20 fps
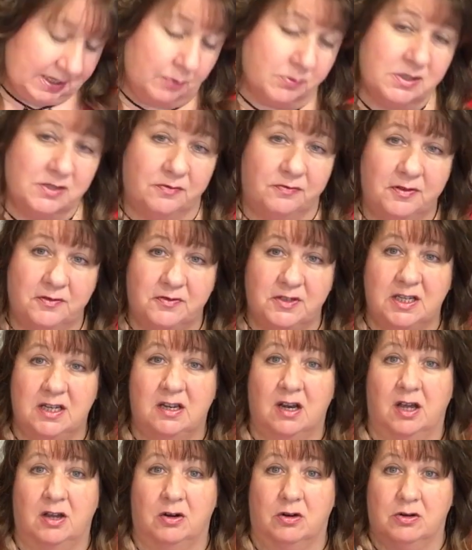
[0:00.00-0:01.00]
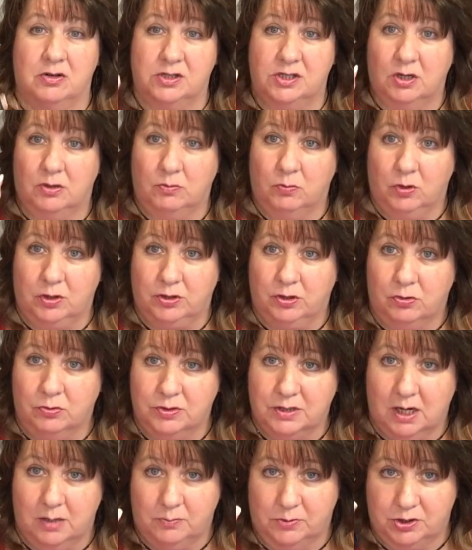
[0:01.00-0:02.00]
That was a 15-nighter, so it worked the whole
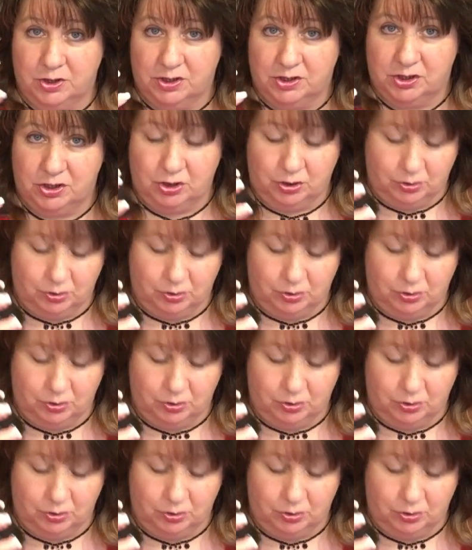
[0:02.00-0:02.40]
time with just